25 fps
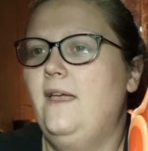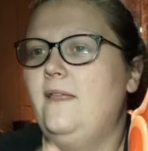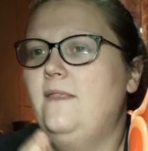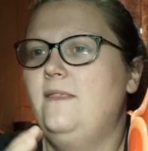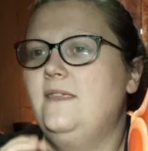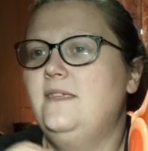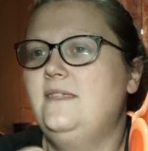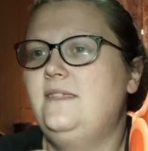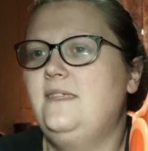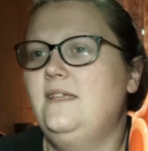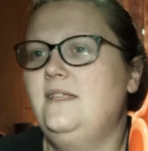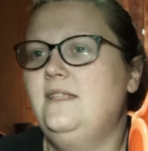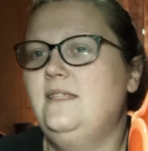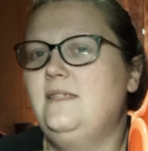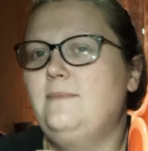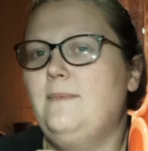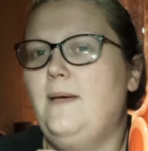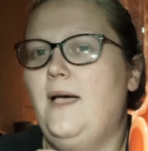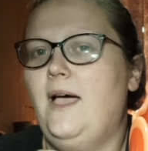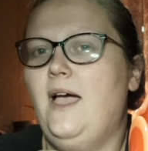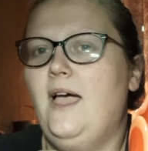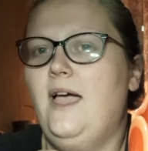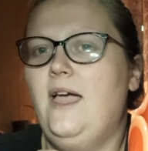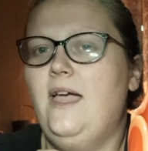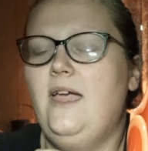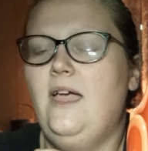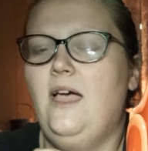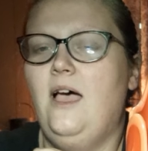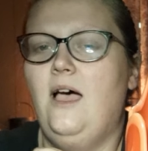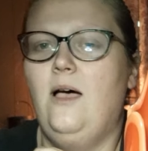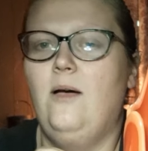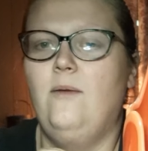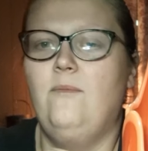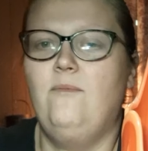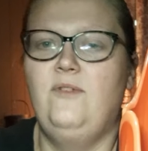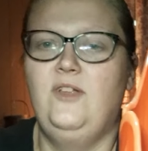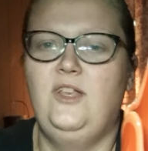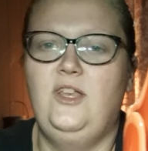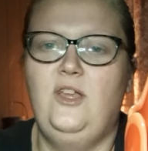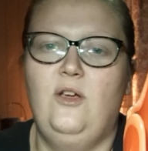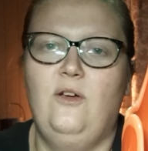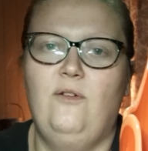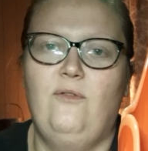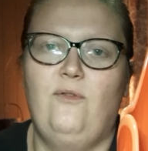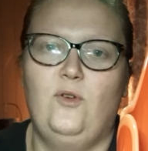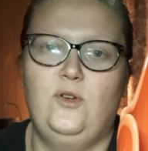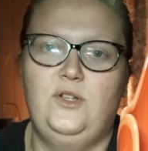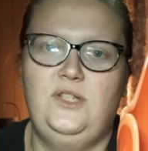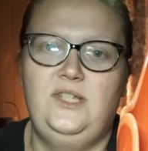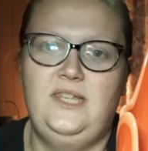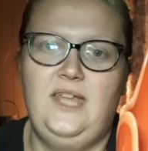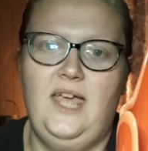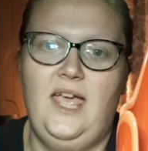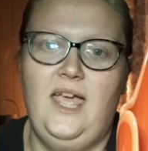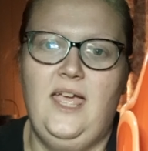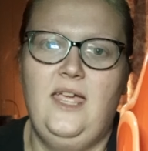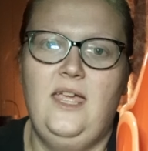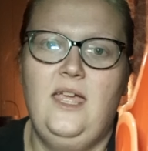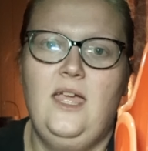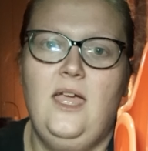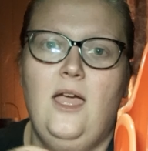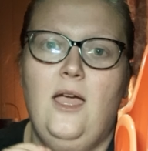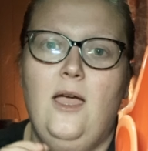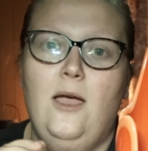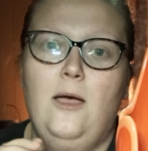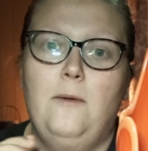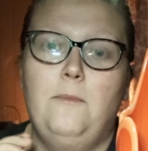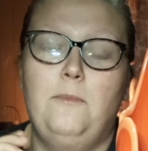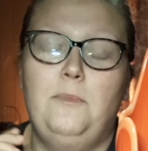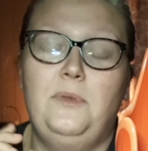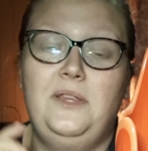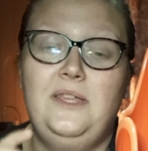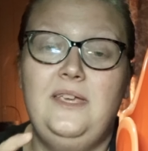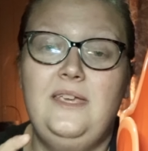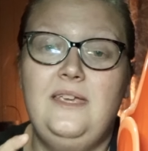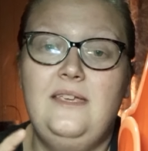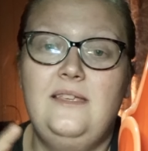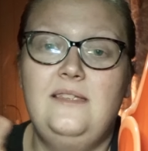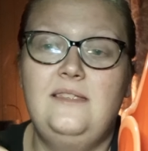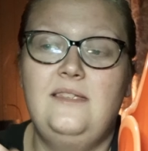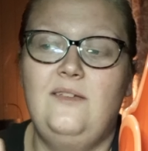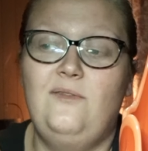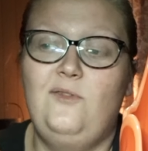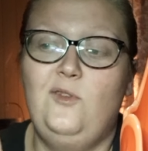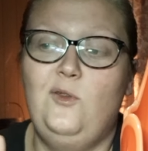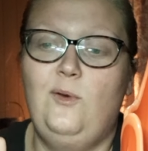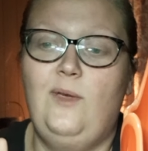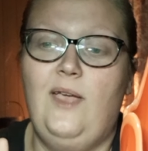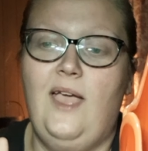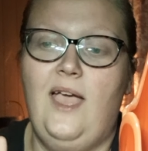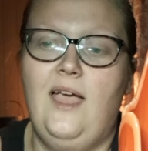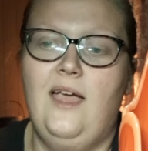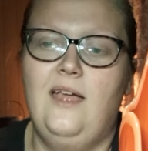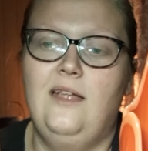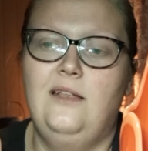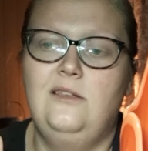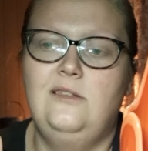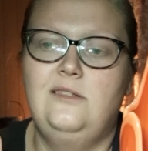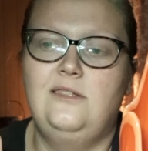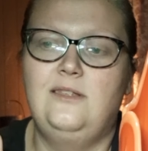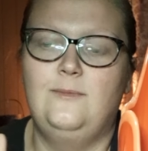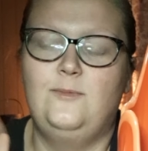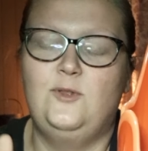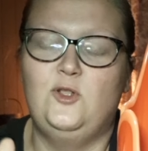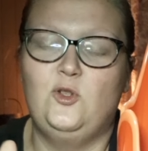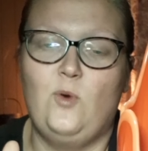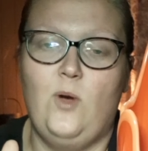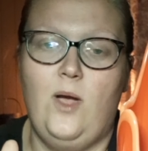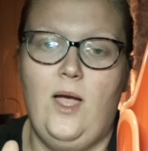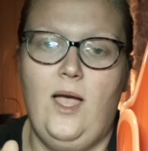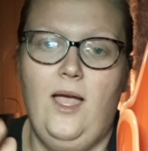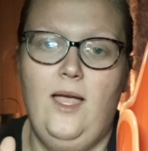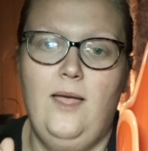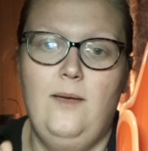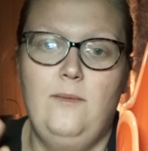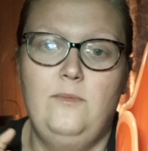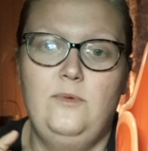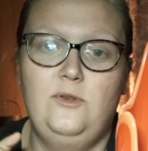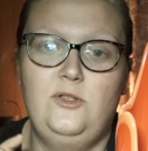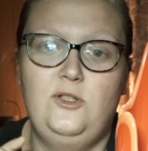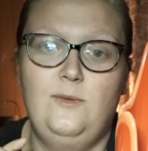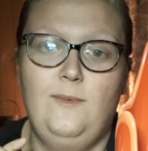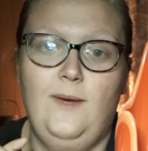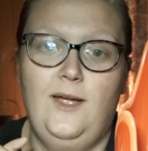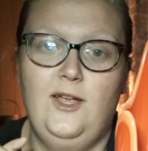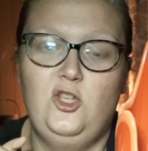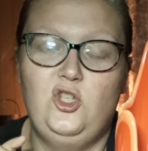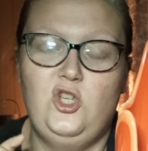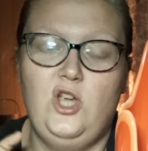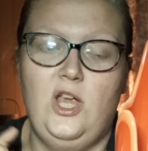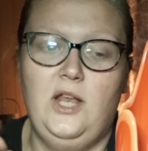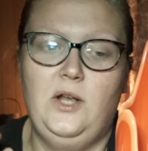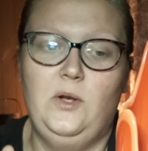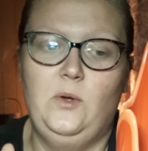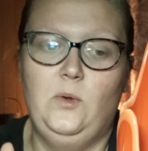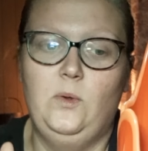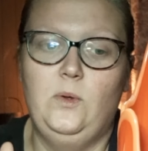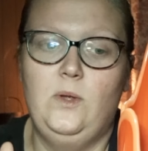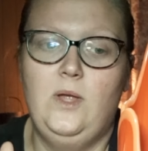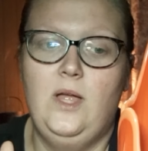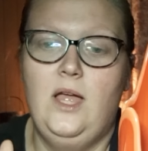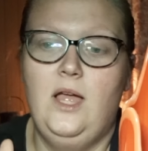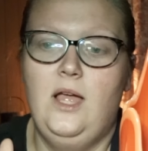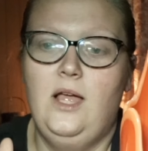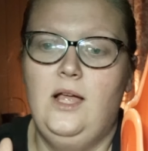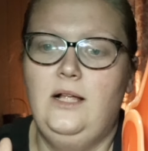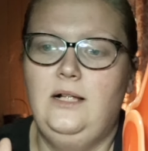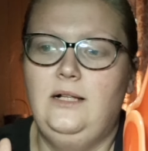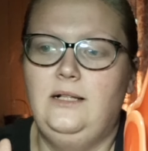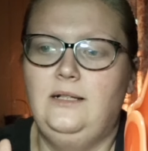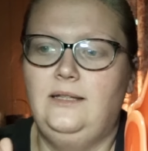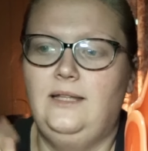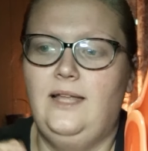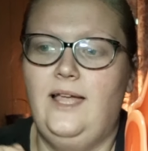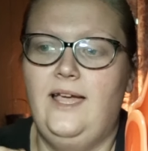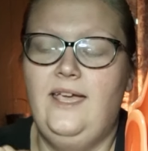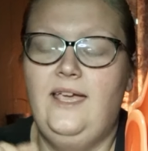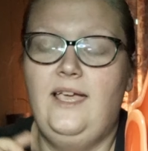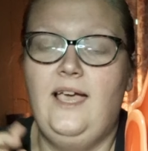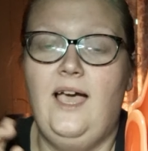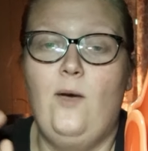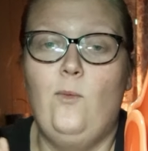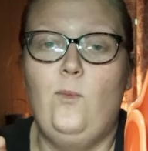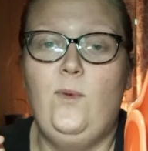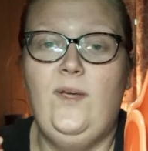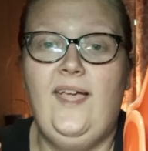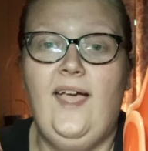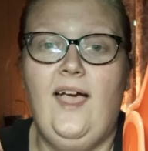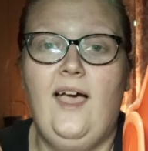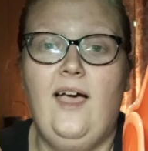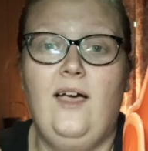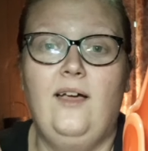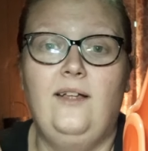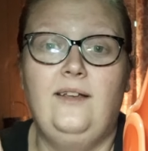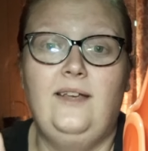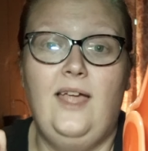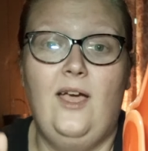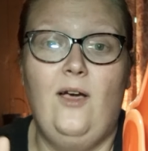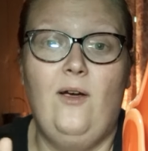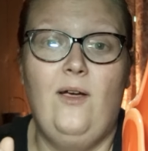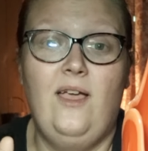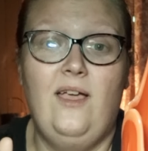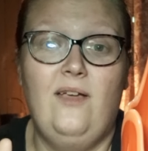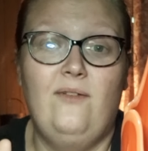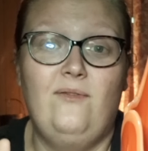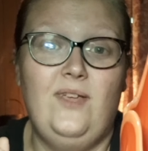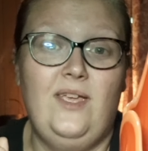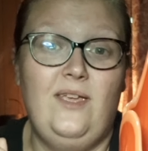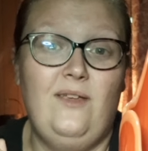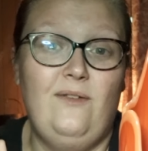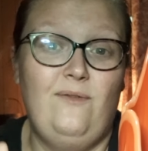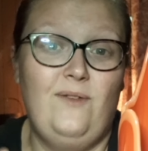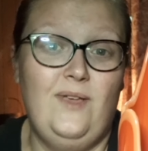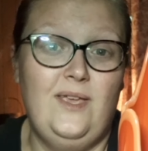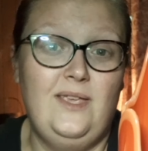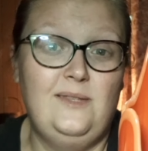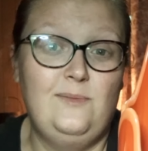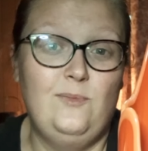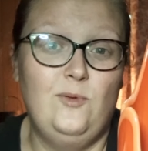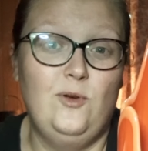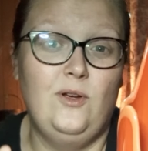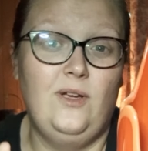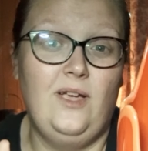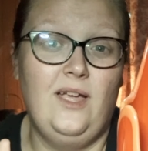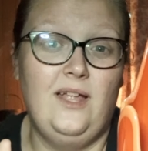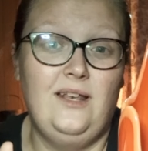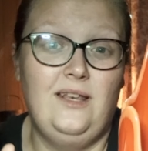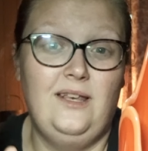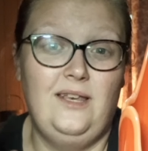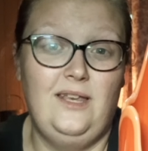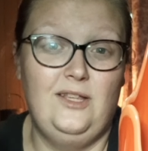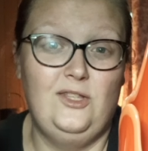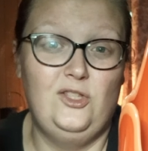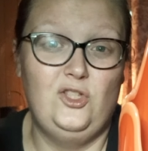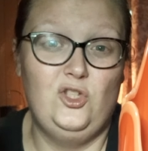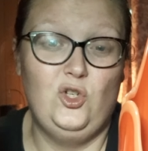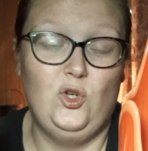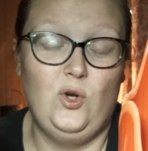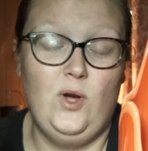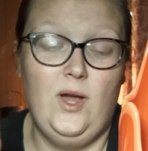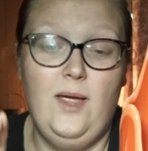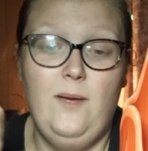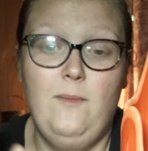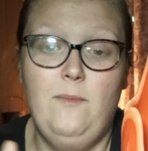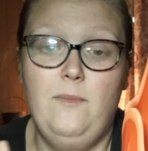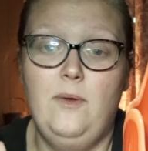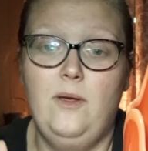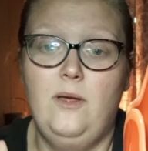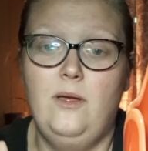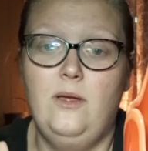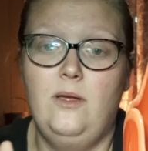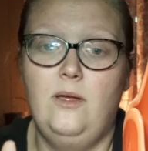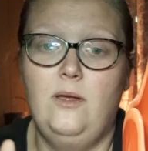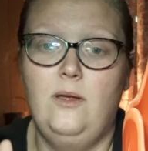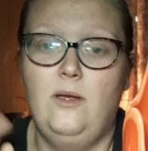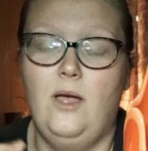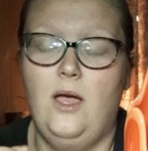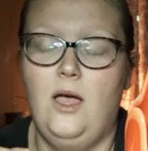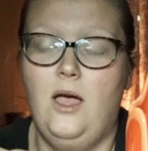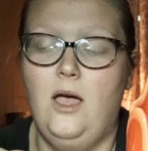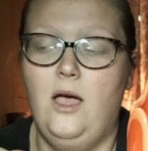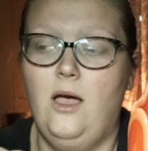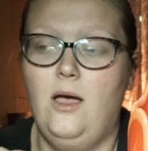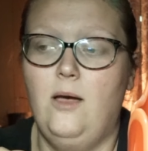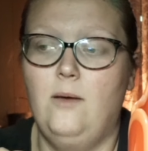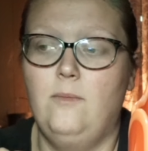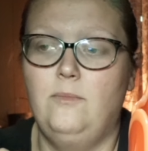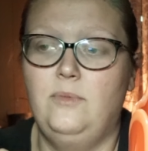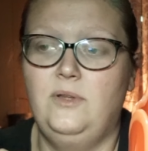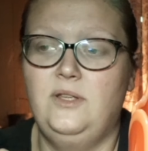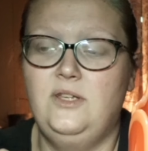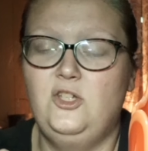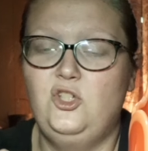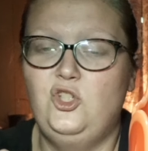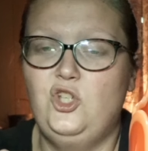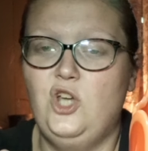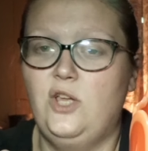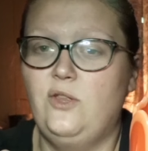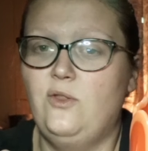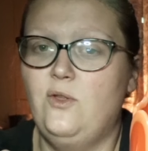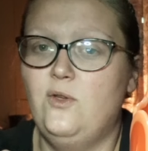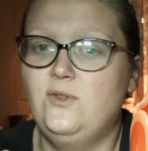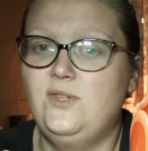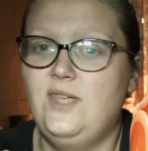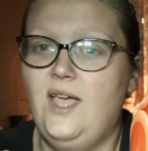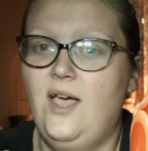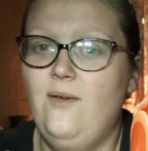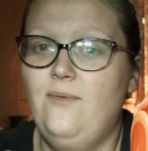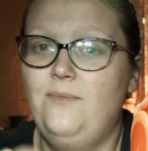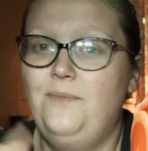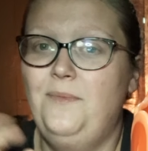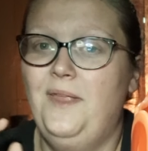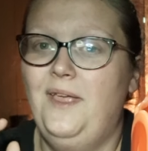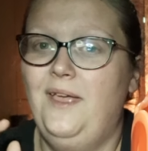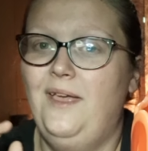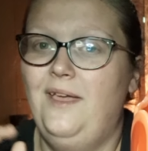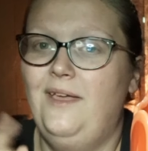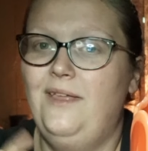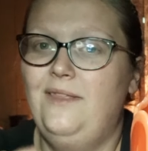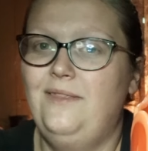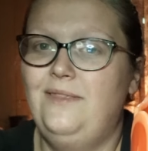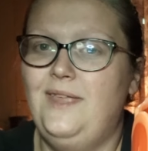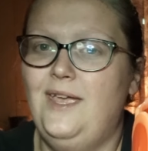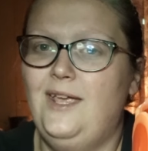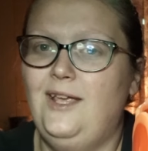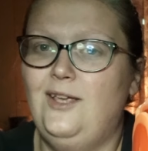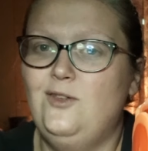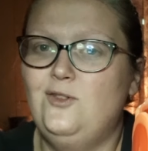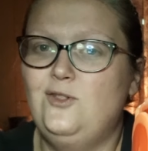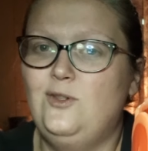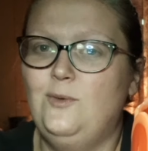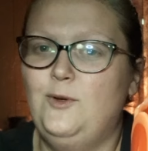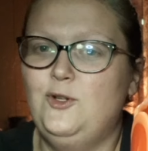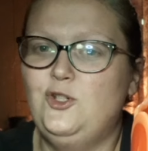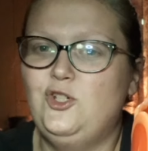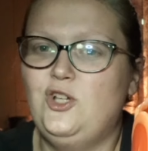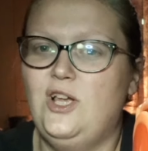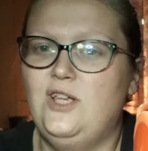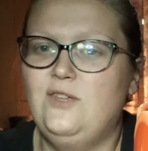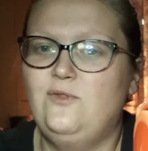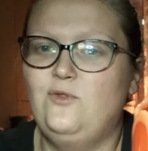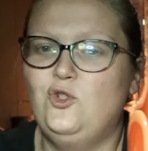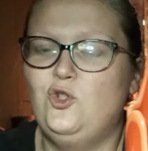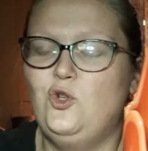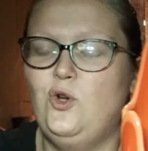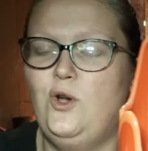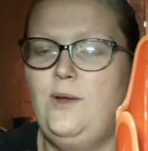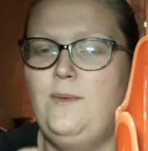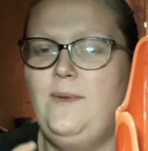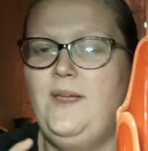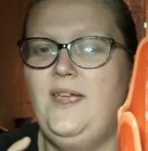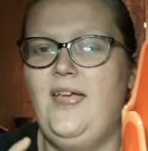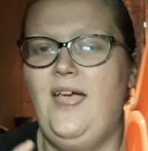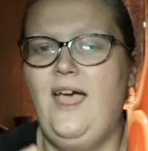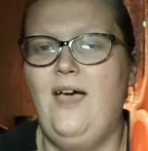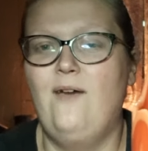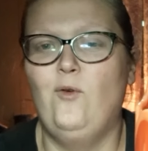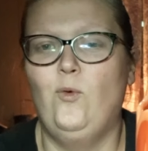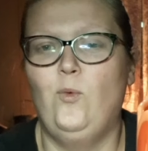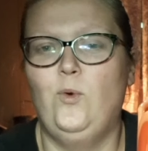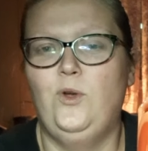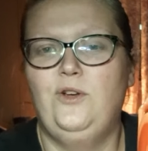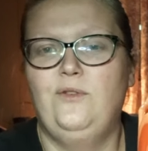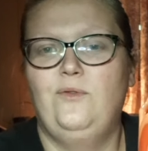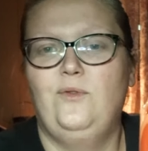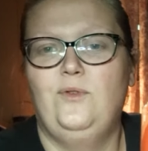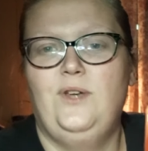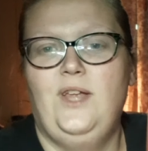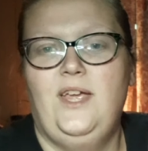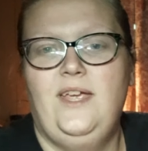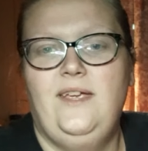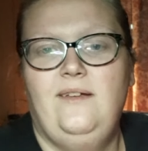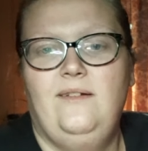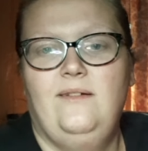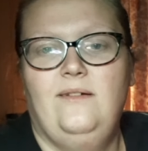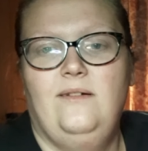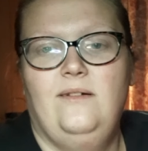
This ends my video for today. Please, if you can, subscribe to my channel. Like, we now have a Facebook and an Instagram. Please check those out. Thank you so much, guys, for joining me. Have a wonderful night.